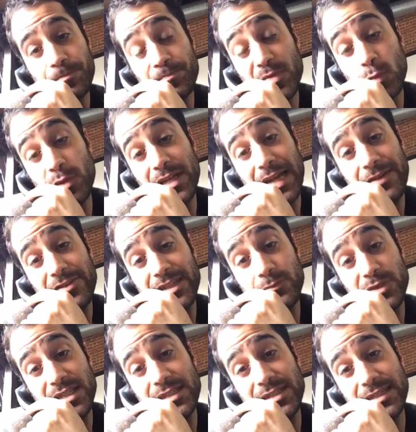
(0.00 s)
We
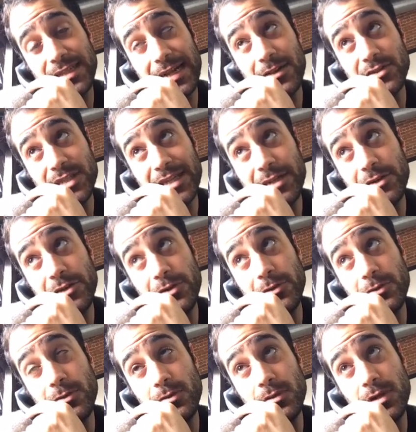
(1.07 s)
didn't announce any
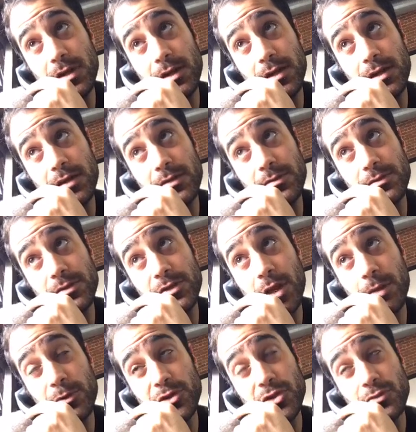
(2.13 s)
new
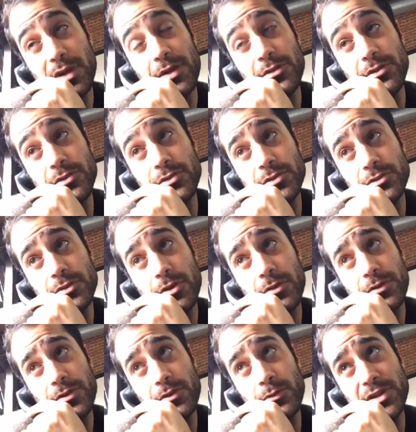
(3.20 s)
numbers around user
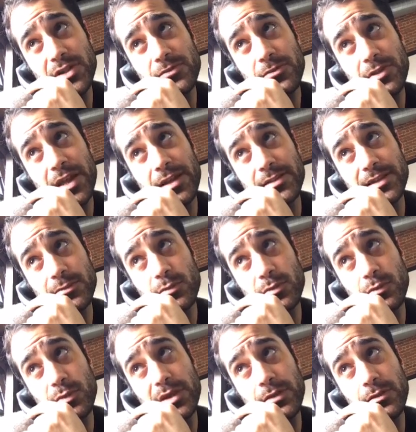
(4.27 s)
growth, and the reason for that is like
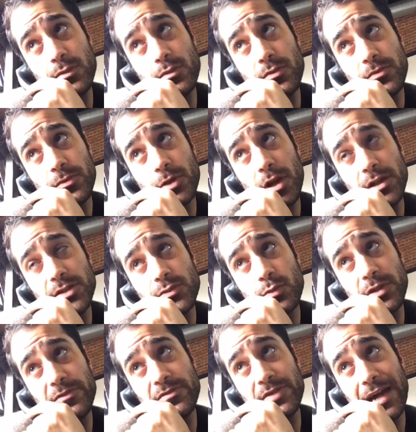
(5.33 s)
we
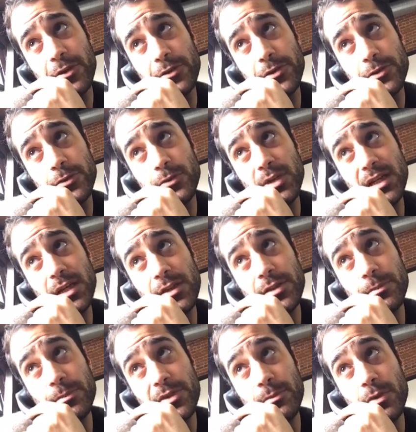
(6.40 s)
value
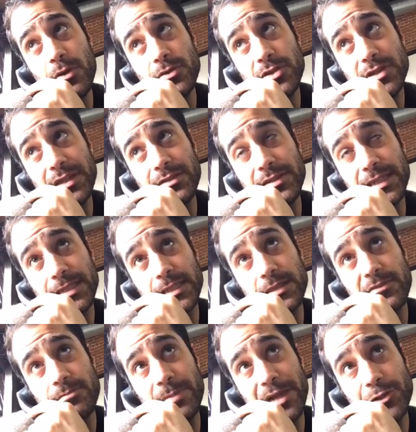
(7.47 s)
the most
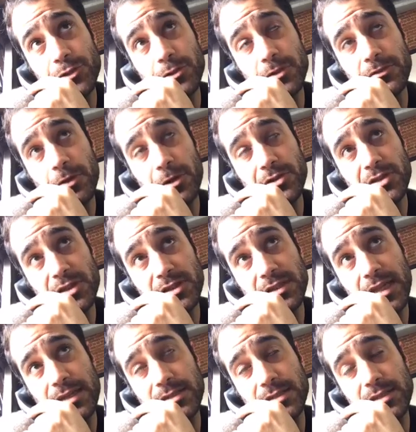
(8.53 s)
indicative measure of our
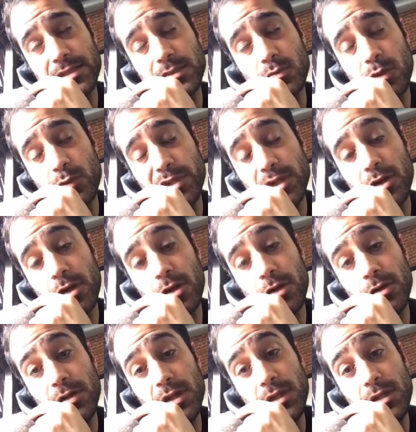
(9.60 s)
success is what we
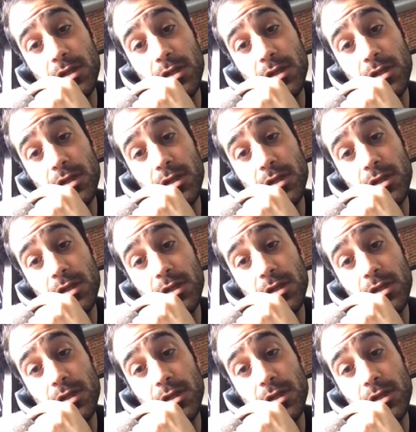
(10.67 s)
call